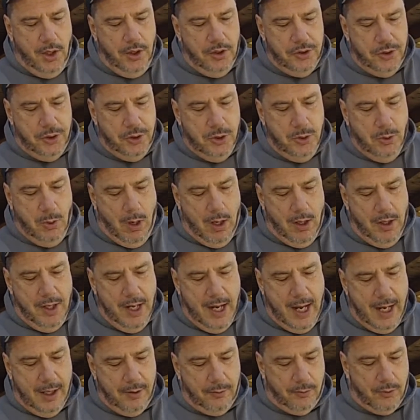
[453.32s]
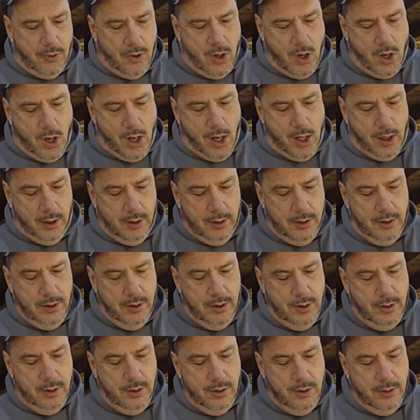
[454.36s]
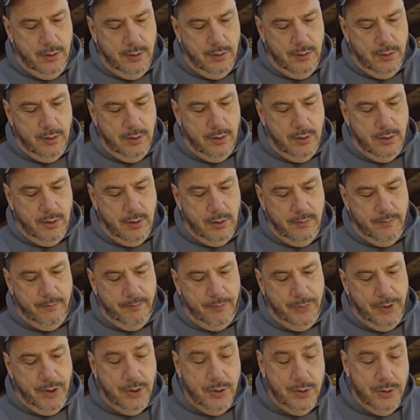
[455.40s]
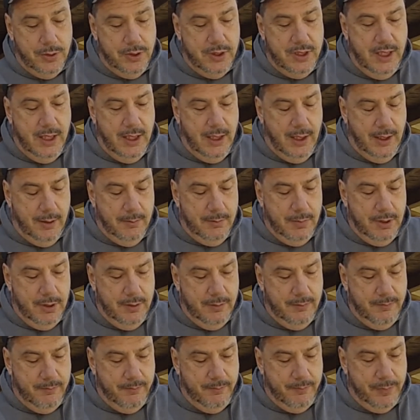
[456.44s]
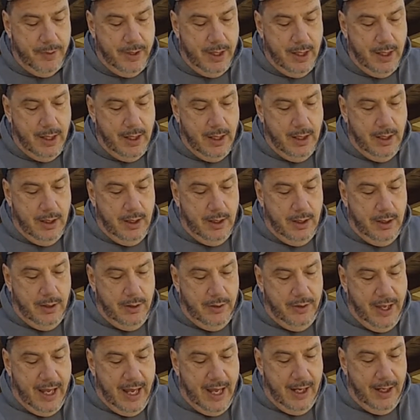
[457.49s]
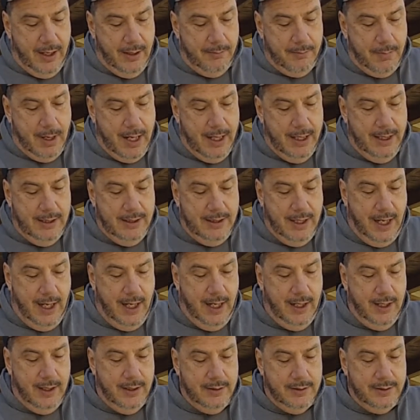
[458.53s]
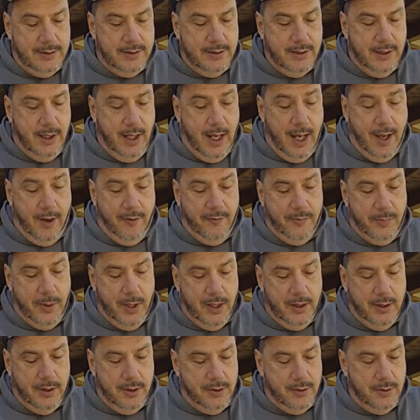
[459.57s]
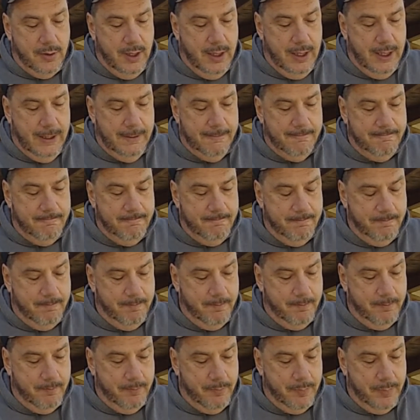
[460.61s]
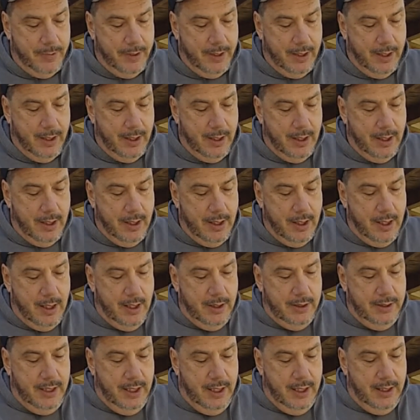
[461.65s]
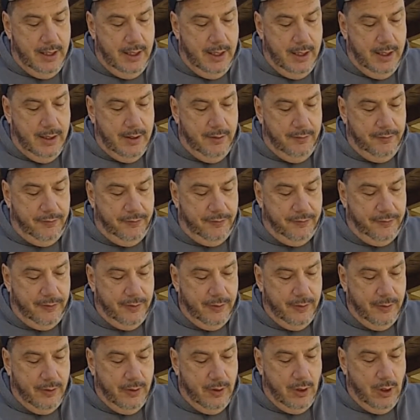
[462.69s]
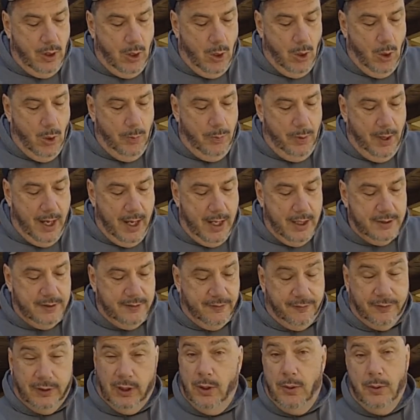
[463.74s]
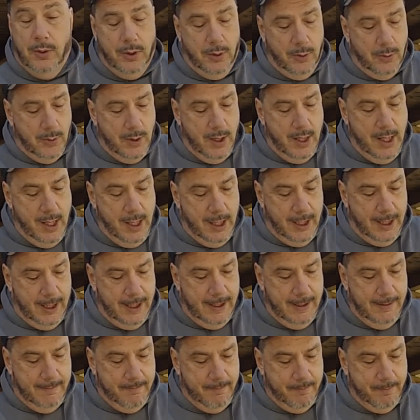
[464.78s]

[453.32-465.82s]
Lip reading: You are not wrong who deem that my days have been a dream. Yet if hope has flown away